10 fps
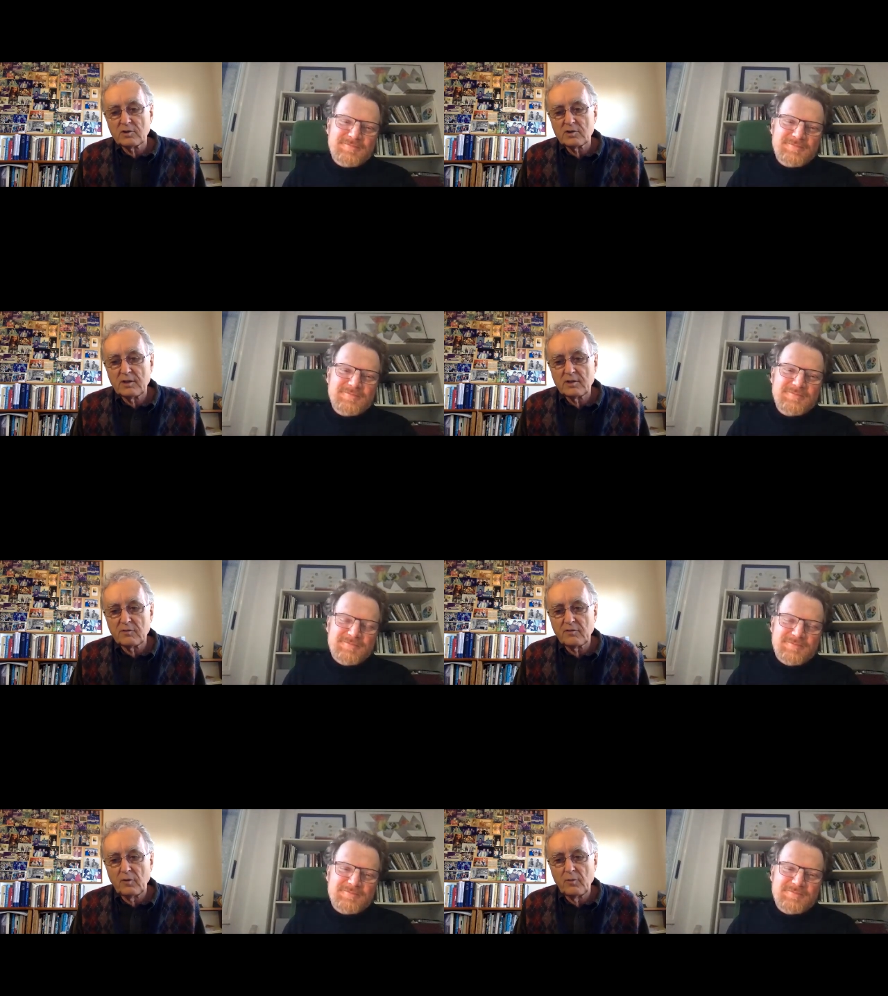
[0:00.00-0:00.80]
Speaker 1: sense of
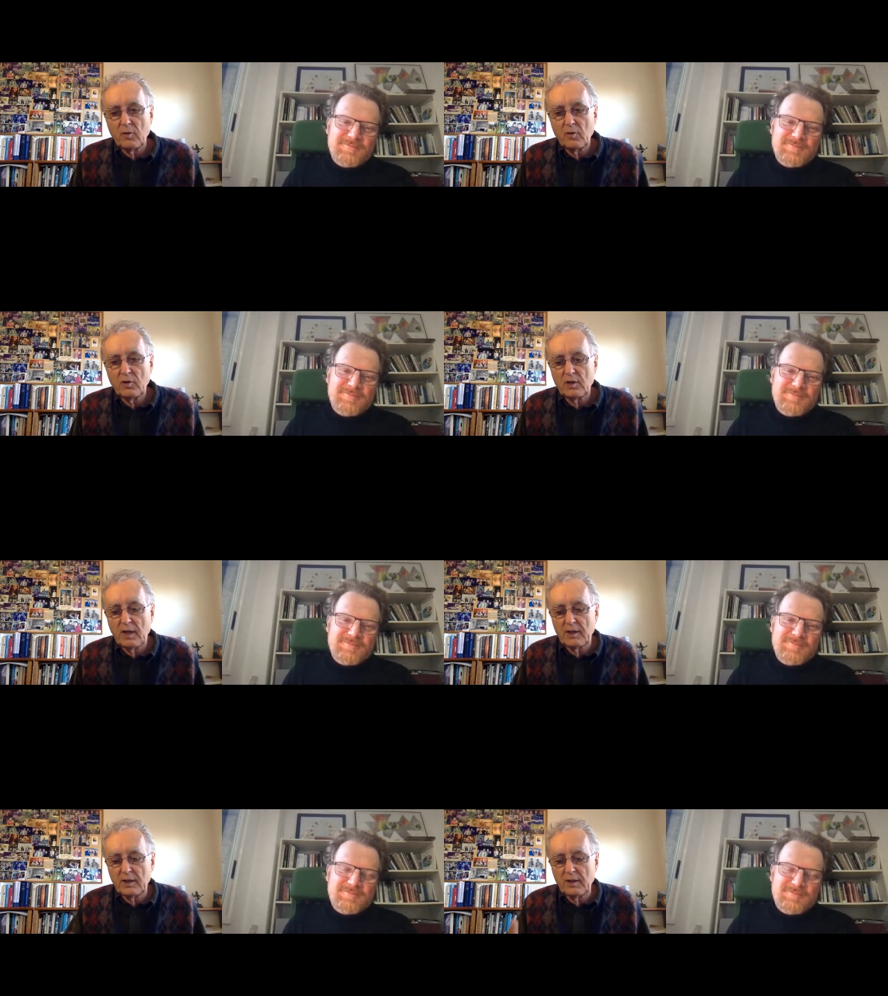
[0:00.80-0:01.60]
community.
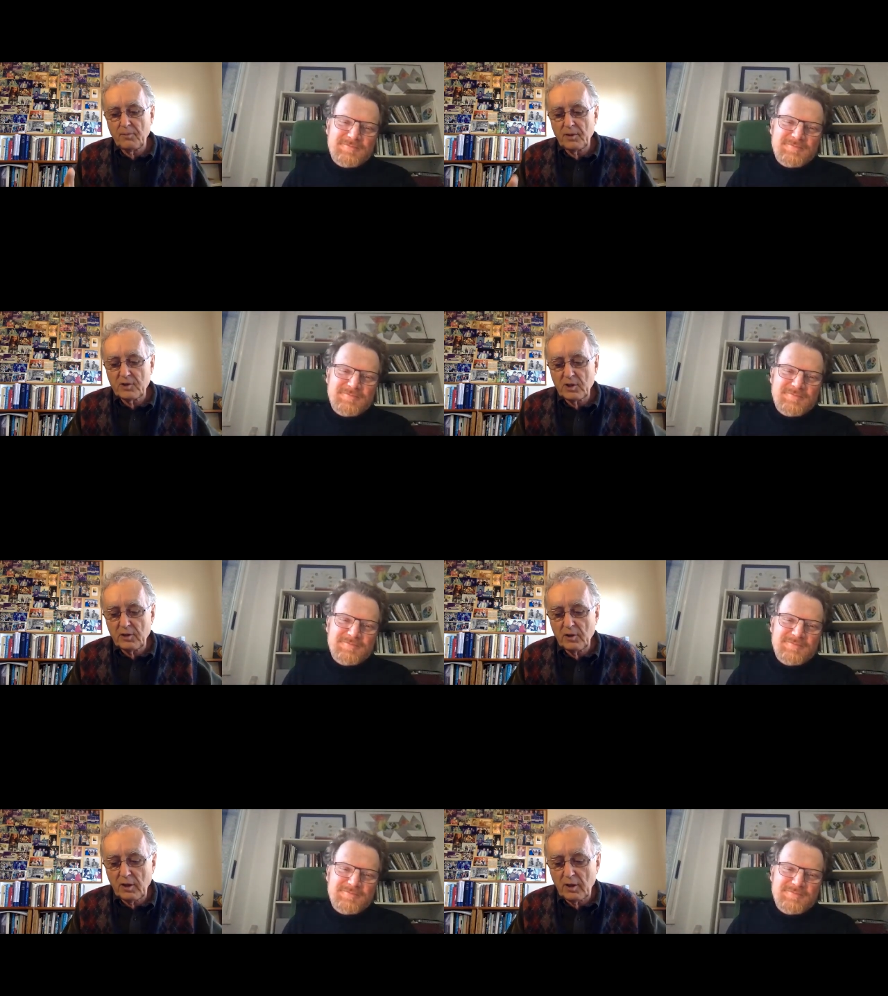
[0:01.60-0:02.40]
And in
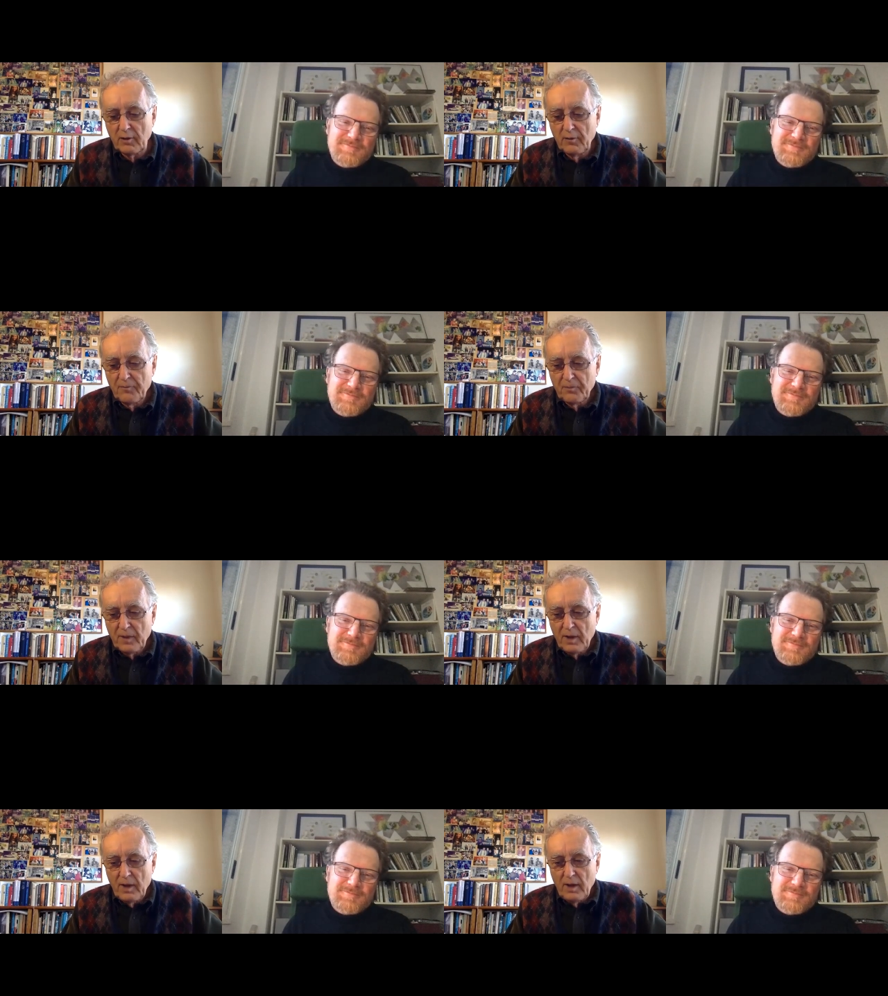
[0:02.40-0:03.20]
particular,
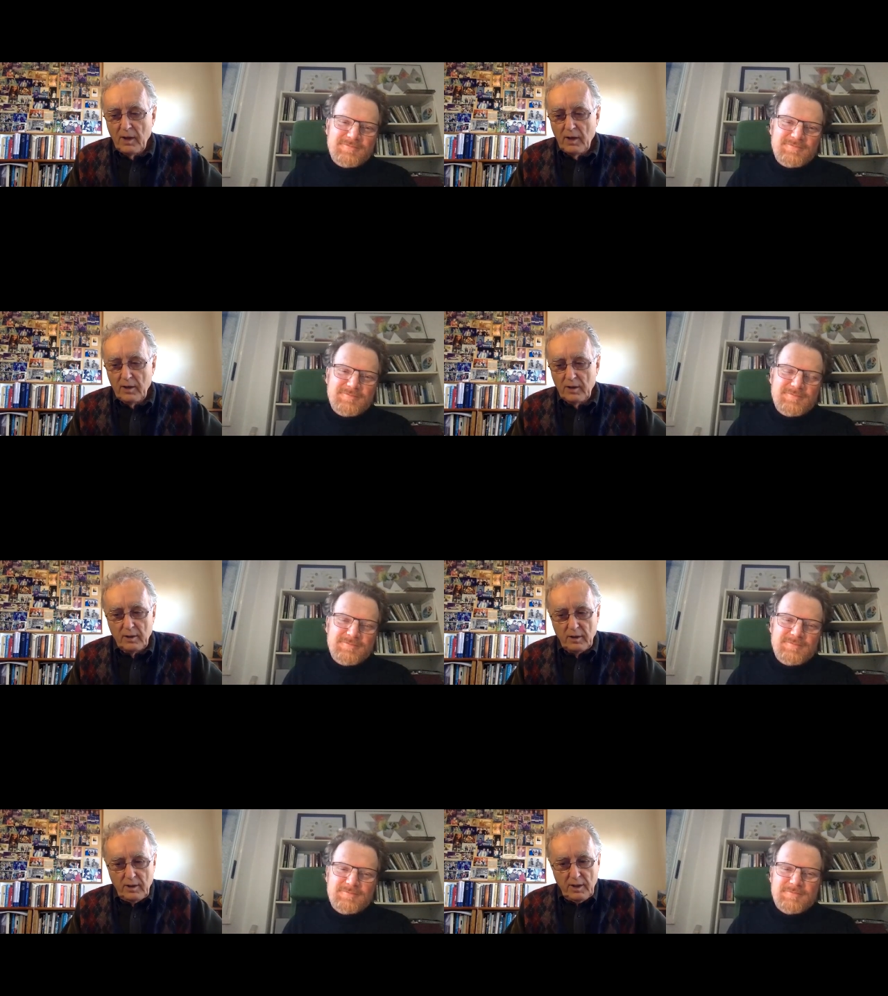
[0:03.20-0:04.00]
uh,
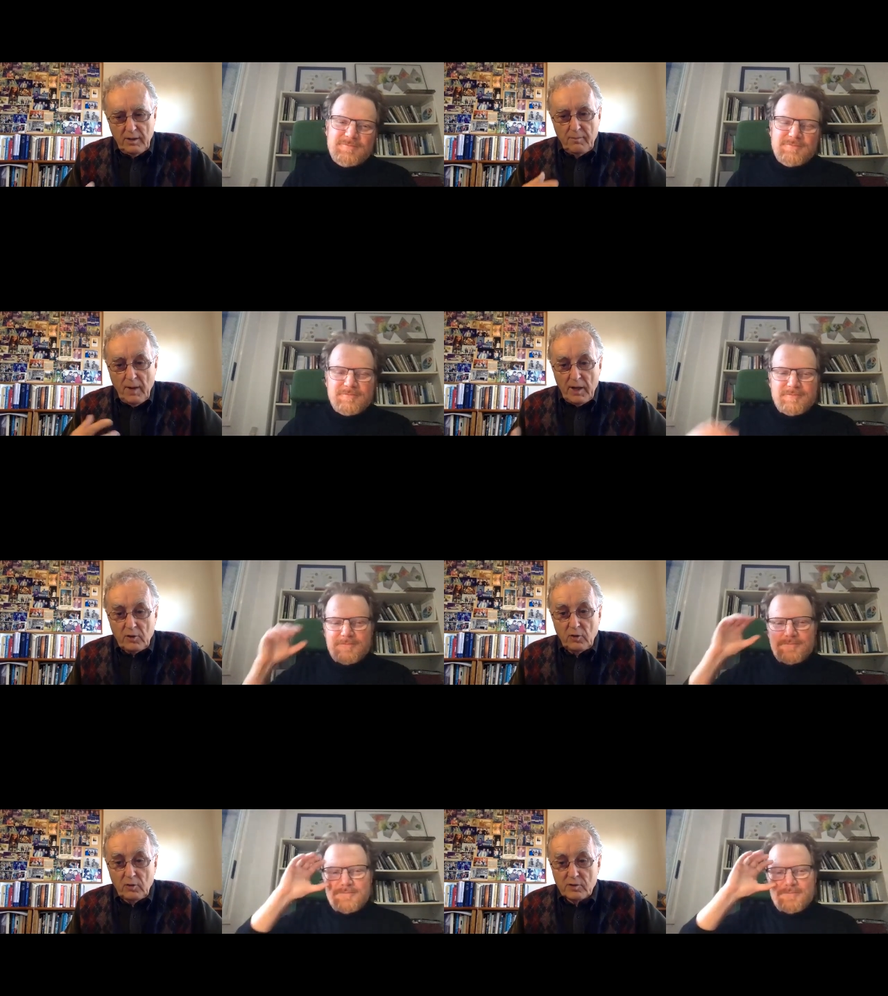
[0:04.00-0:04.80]
in my
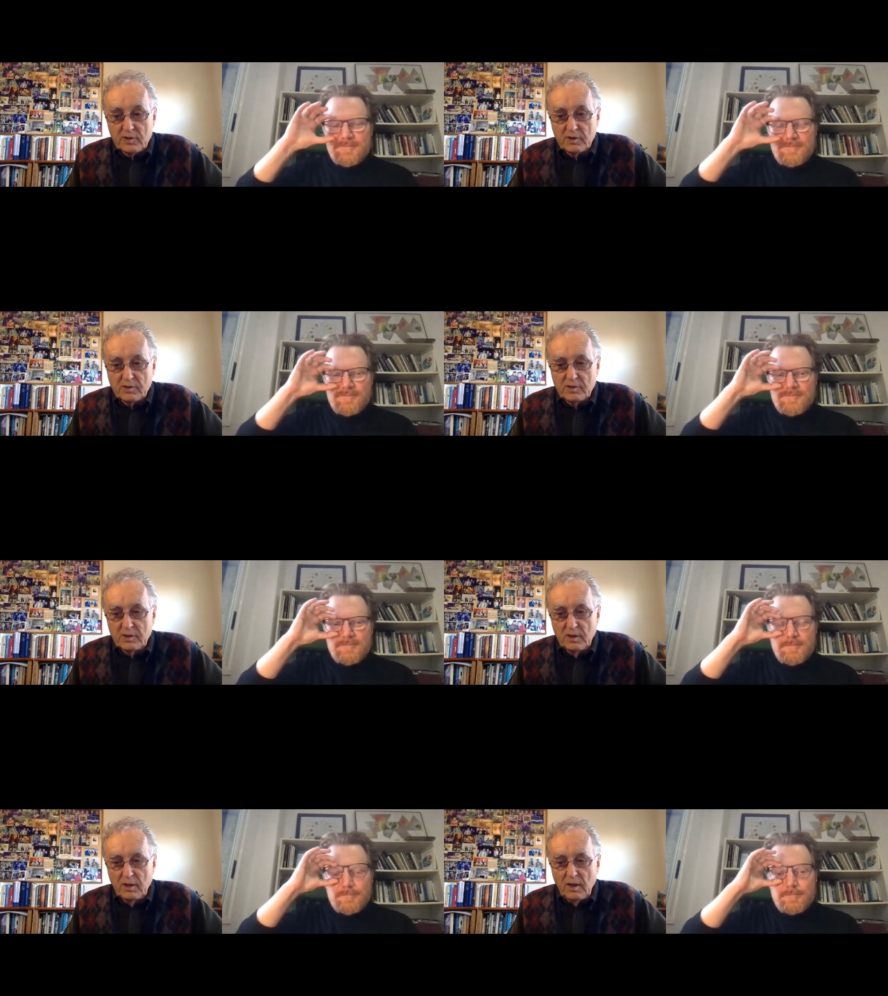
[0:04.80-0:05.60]
courses,
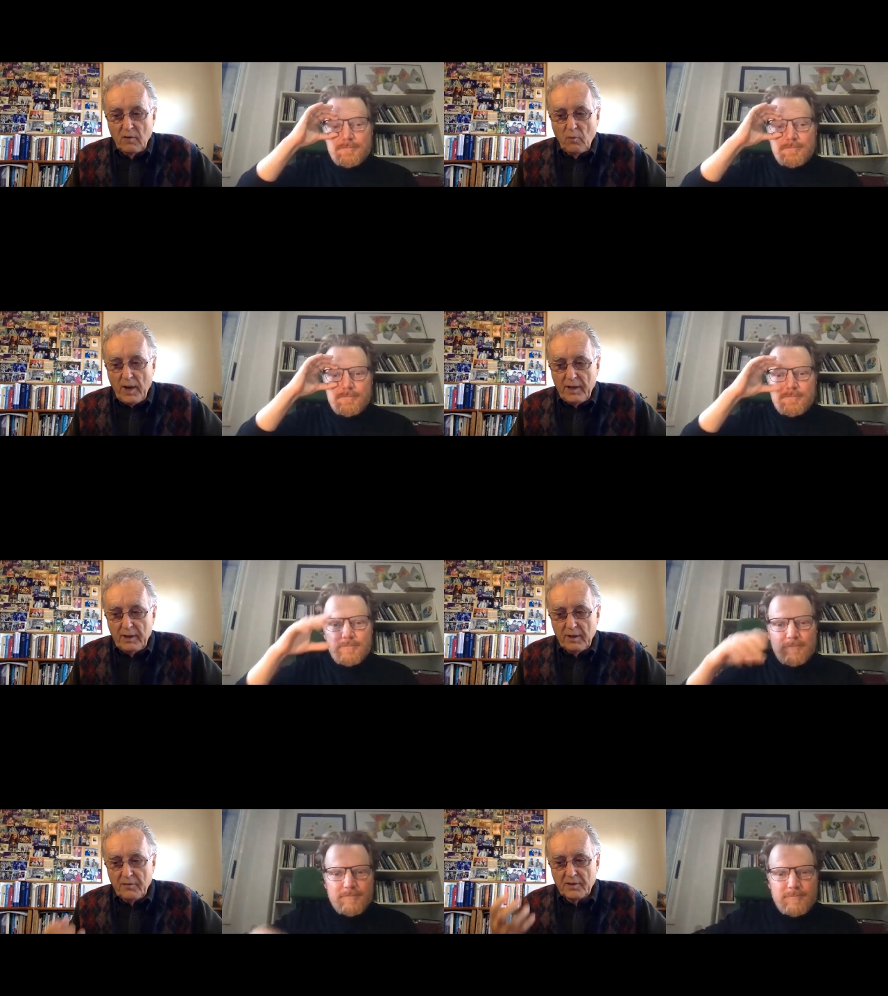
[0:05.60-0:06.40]
when
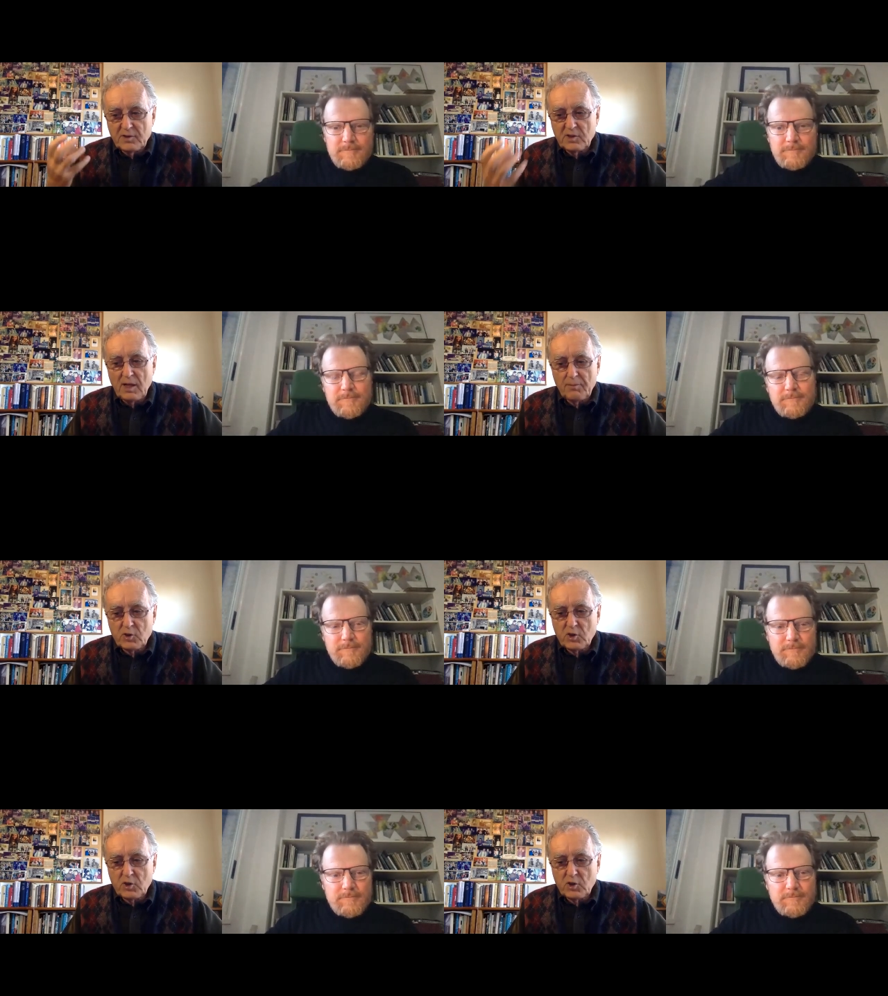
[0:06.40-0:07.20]
the
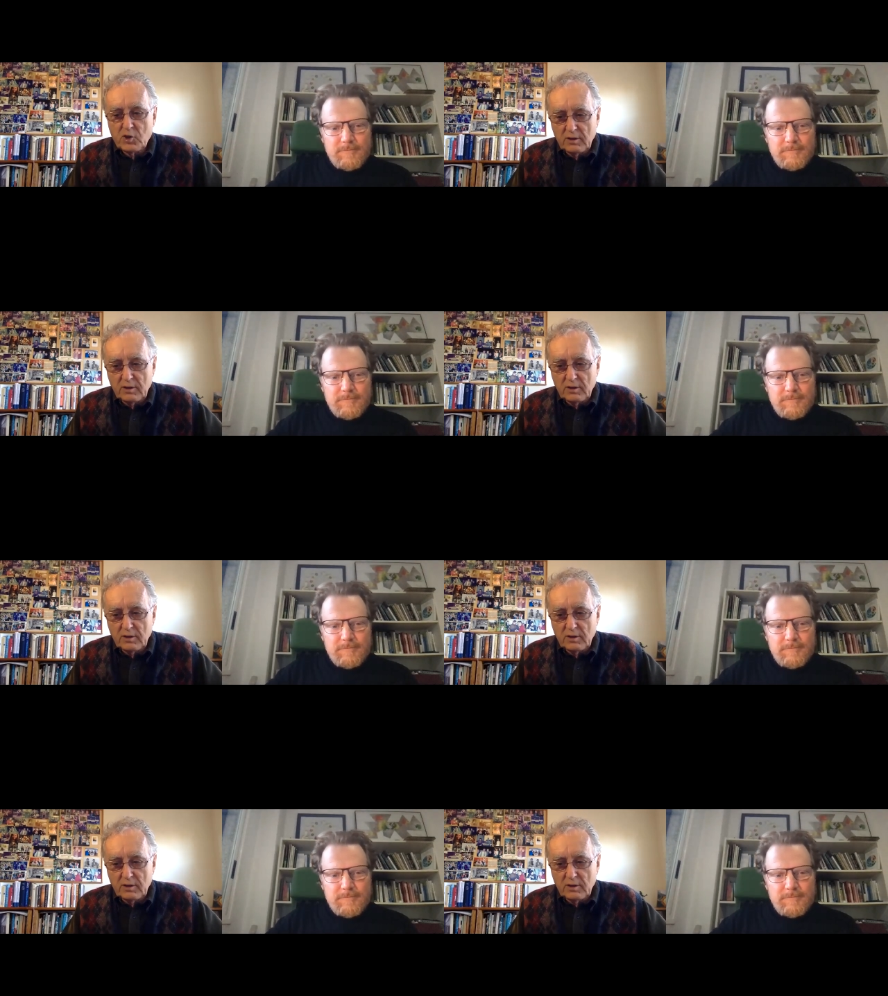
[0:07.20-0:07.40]
subject